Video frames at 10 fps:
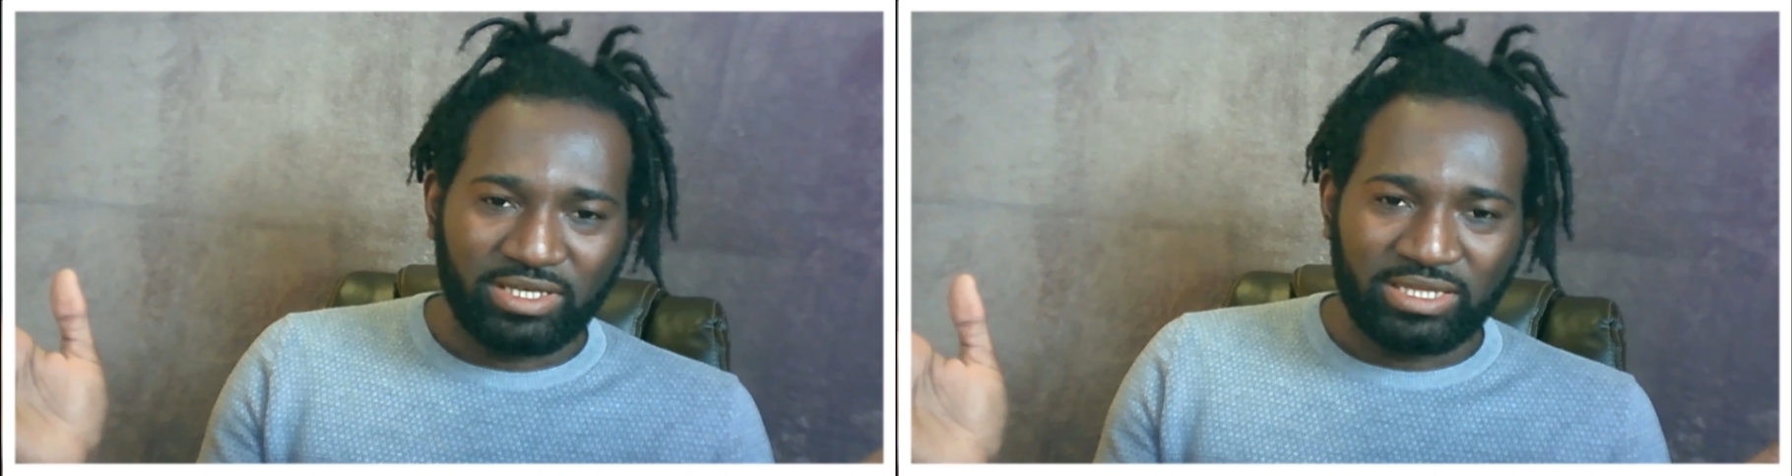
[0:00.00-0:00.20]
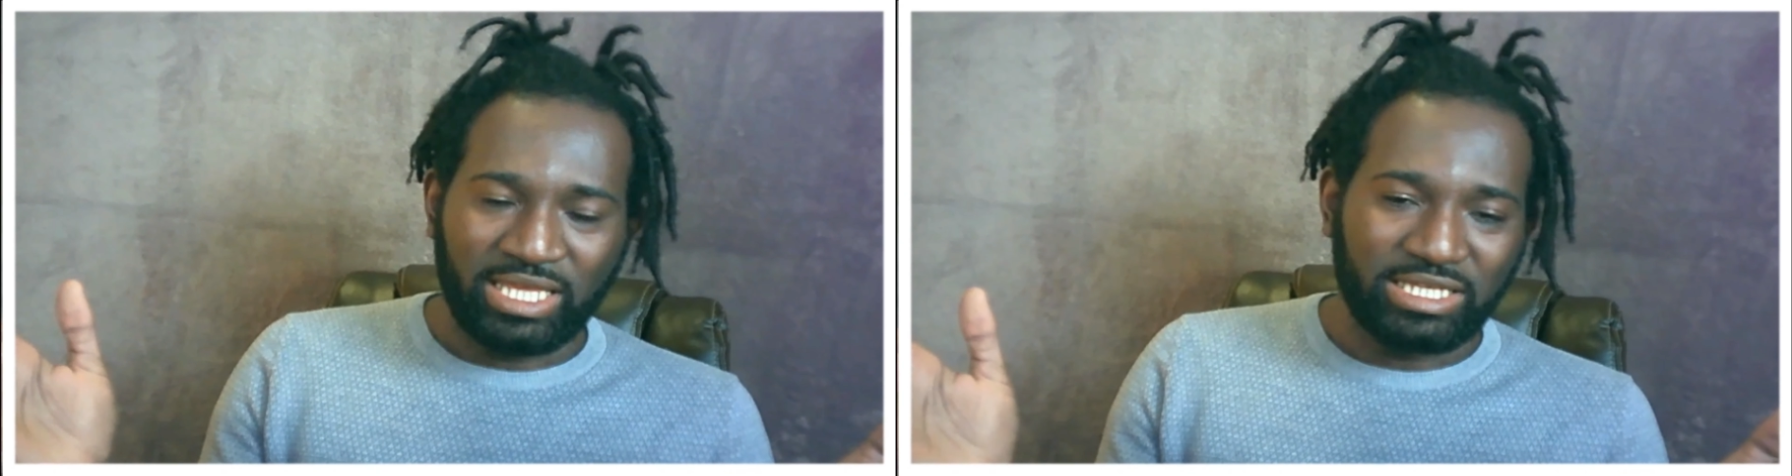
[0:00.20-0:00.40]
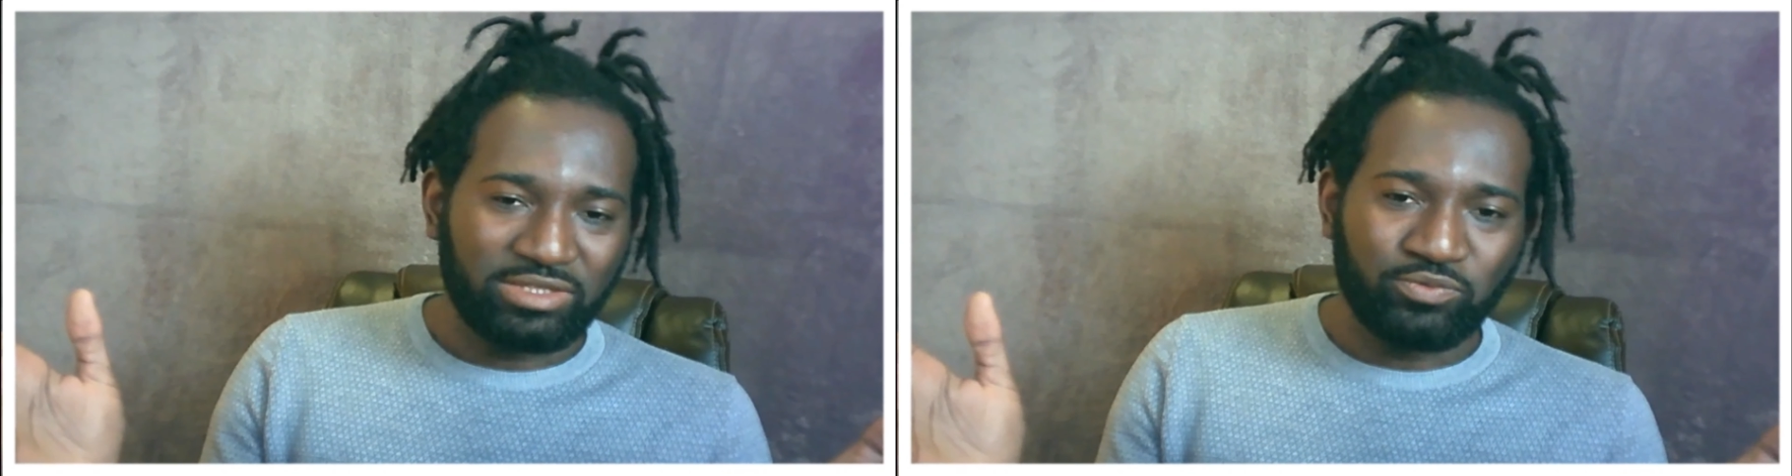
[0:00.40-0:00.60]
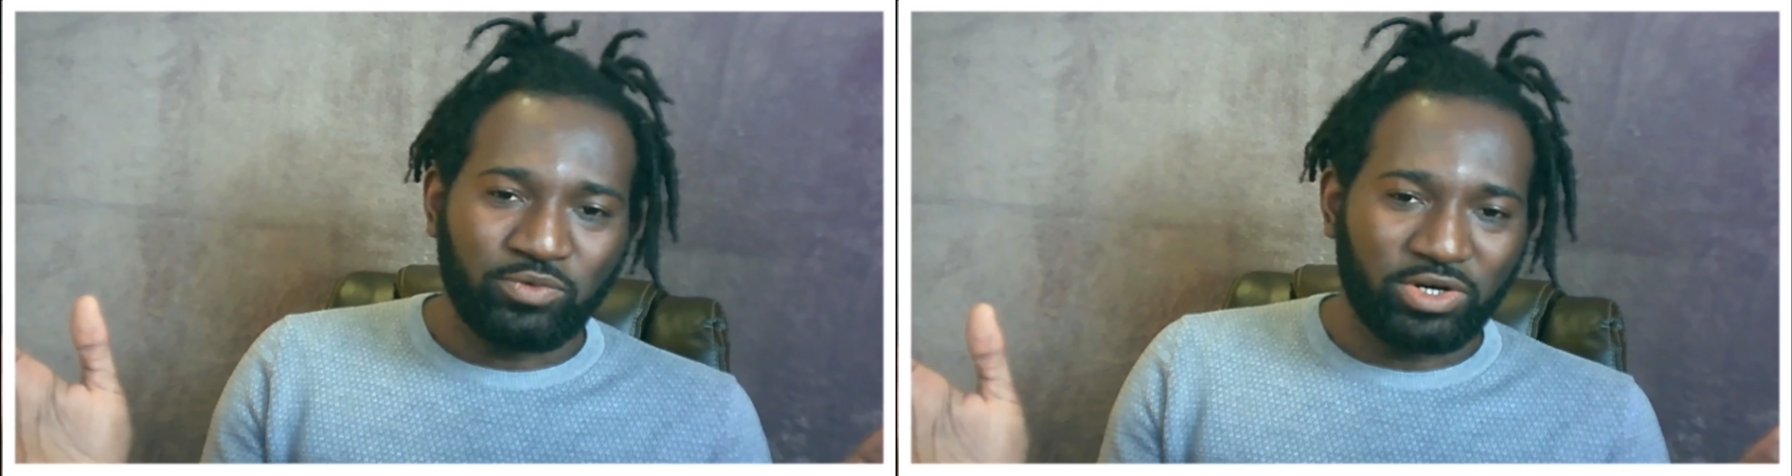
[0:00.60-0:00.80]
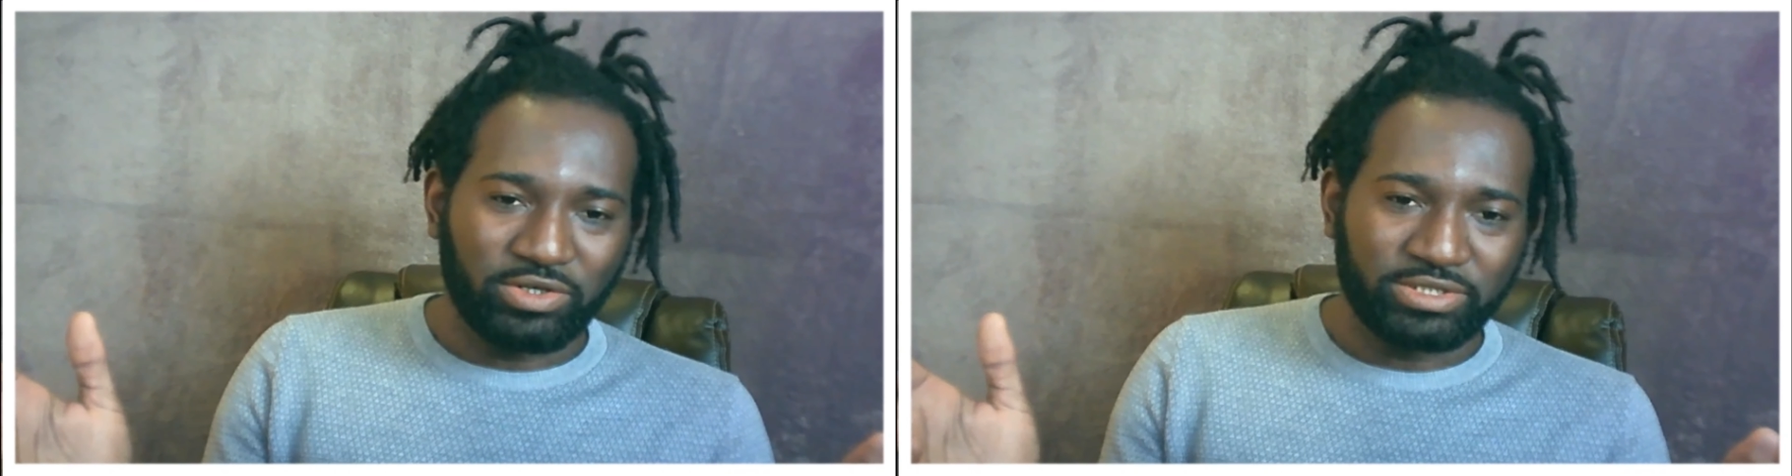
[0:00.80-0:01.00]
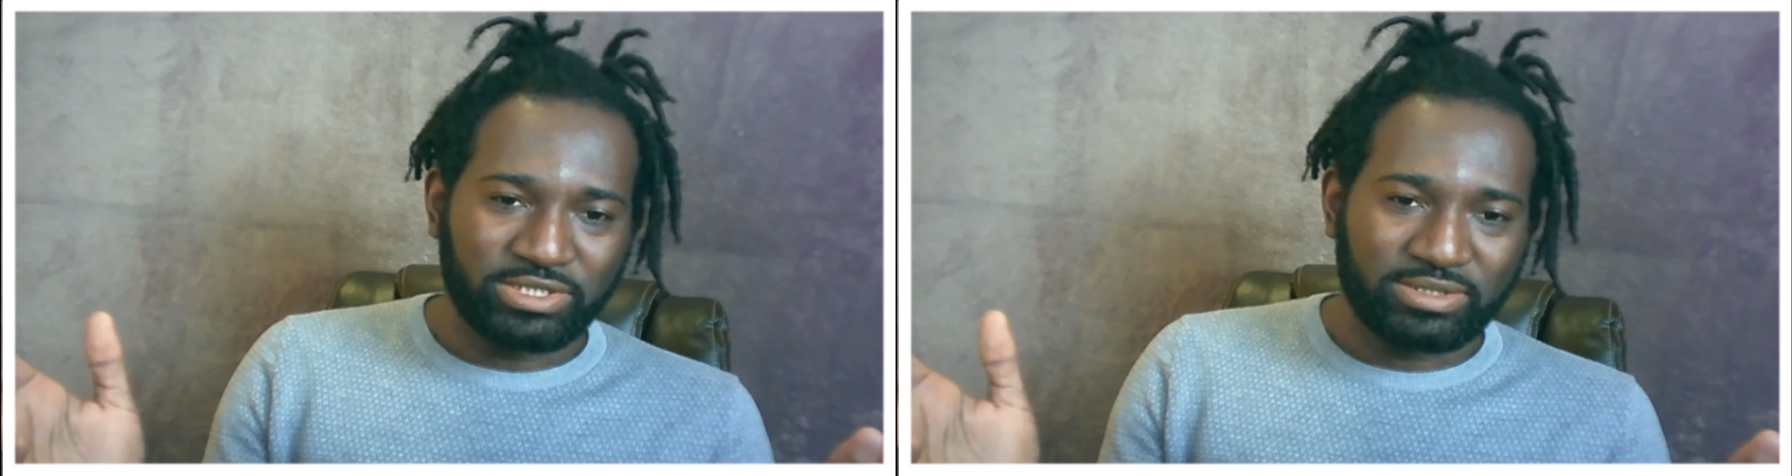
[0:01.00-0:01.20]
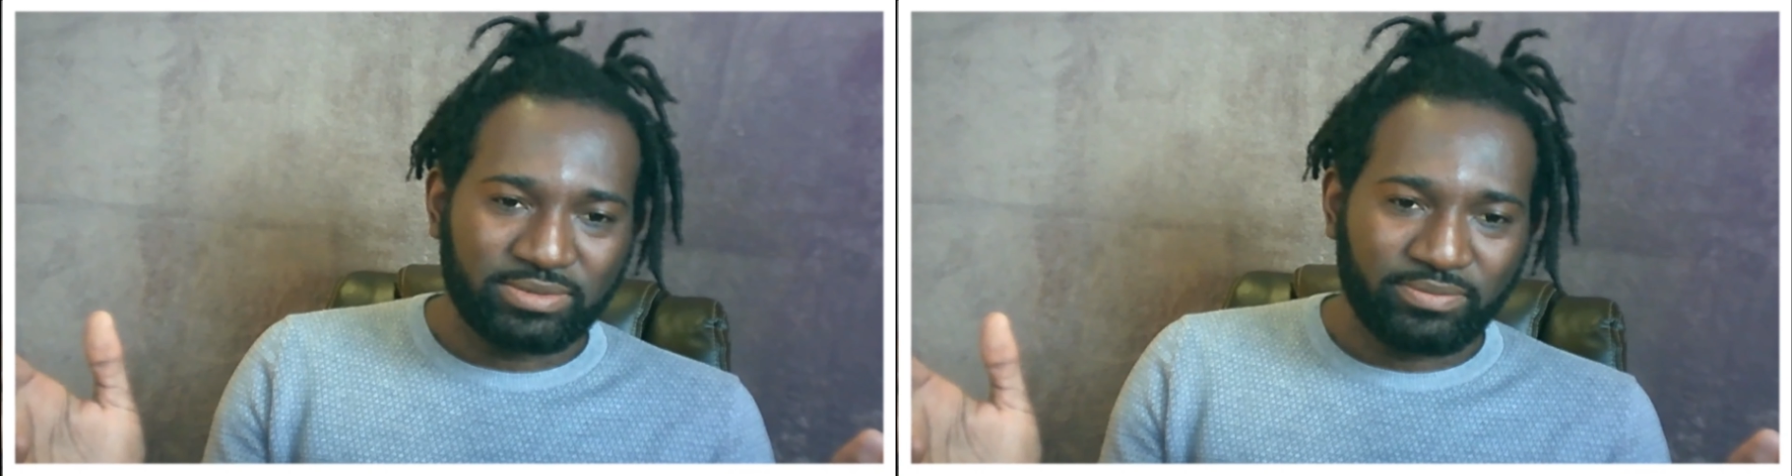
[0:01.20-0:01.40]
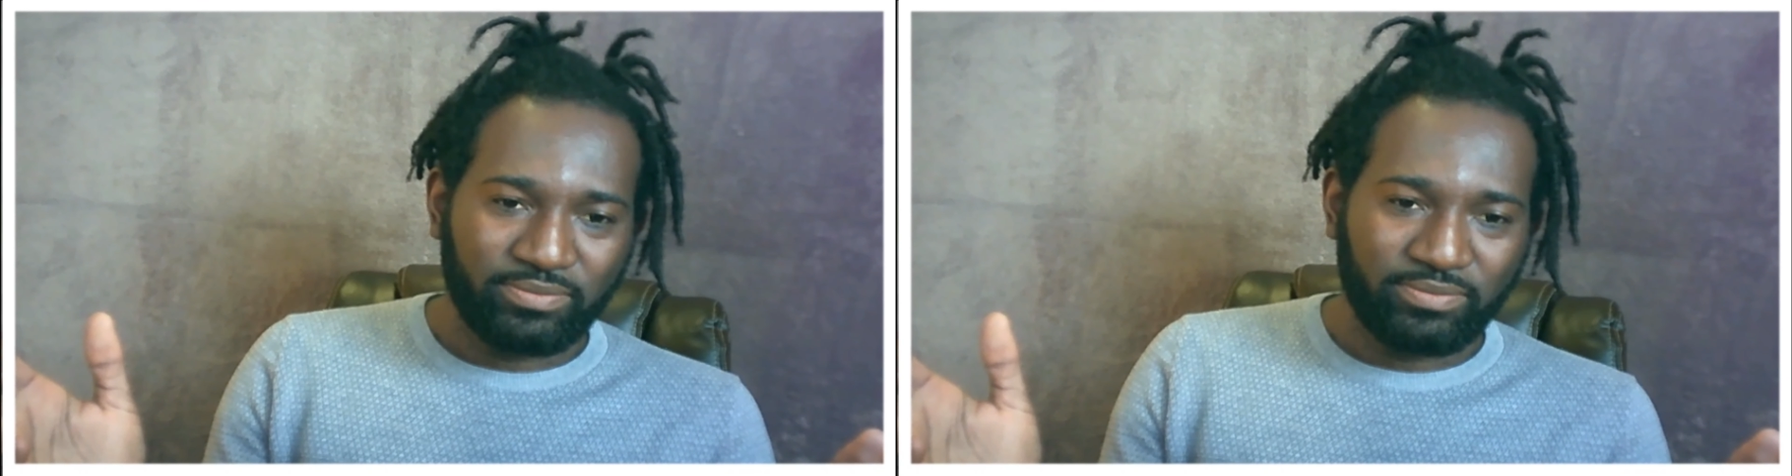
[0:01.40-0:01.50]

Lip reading: than it was